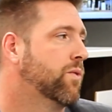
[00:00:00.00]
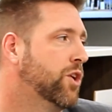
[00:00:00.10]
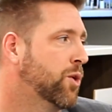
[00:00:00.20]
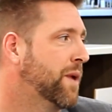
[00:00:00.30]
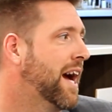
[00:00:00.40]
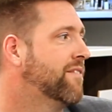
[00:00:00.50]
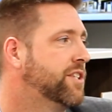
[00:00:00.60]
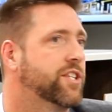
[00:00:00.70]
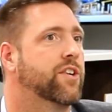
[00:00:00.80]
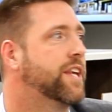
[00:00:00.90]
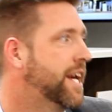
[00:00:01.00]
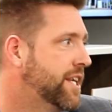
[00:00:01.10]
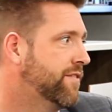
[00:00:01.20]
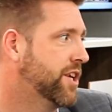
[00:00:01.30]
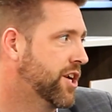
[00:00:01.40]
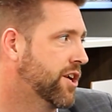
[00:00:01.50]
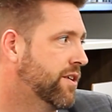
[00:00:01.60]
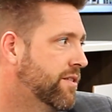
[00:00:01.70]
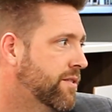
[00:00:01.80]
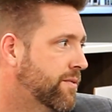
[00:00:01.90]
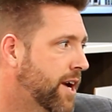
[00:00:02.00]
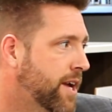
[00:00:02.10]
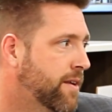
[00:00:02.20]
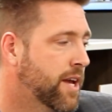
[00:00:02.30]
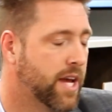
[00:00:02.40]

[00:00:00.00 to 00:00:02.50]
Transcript: we have until the end of the year, right?